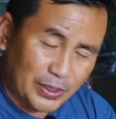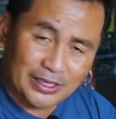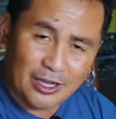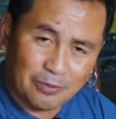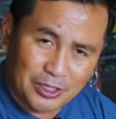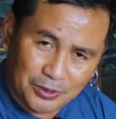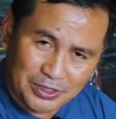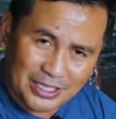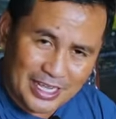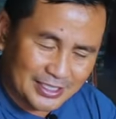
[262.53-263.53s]
will now be
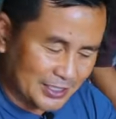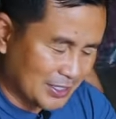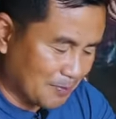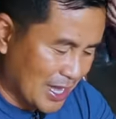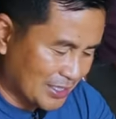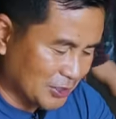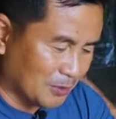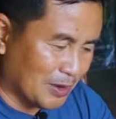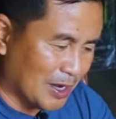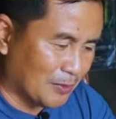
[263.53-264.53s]
utilized as a box
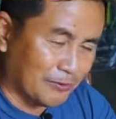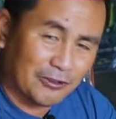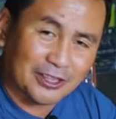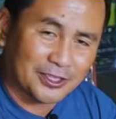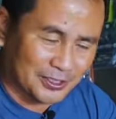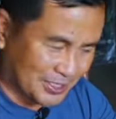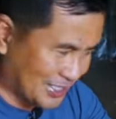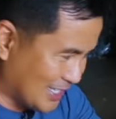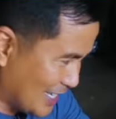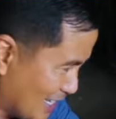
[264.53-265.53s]
of our filters.